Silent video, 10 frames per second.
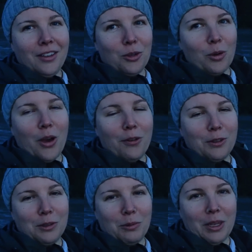You
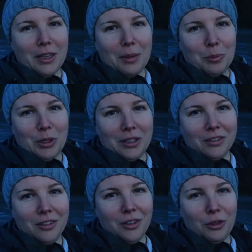often wake up at
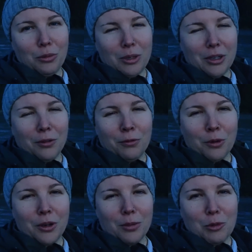3 or
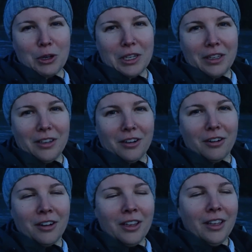4 in the morning
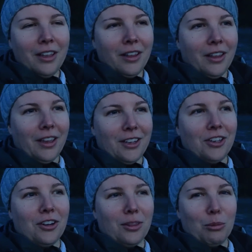here and you
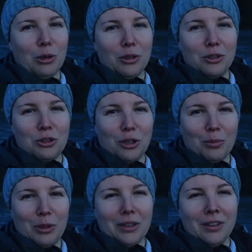hear the birds
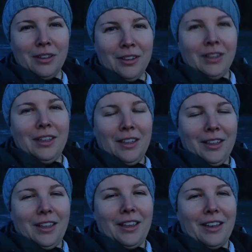chirping,
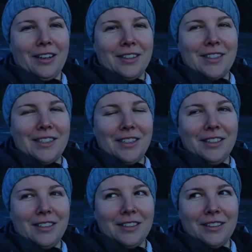and it's,
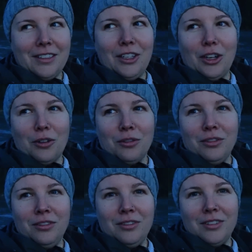you know,
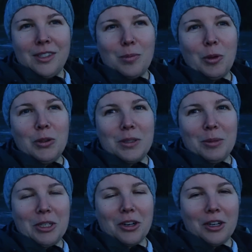supposed to
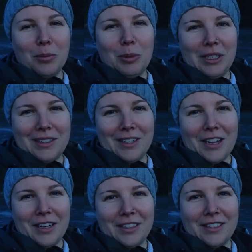be dark, but it's
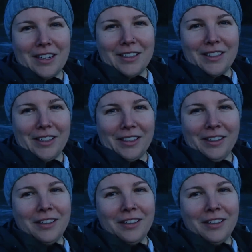not, it's dusky.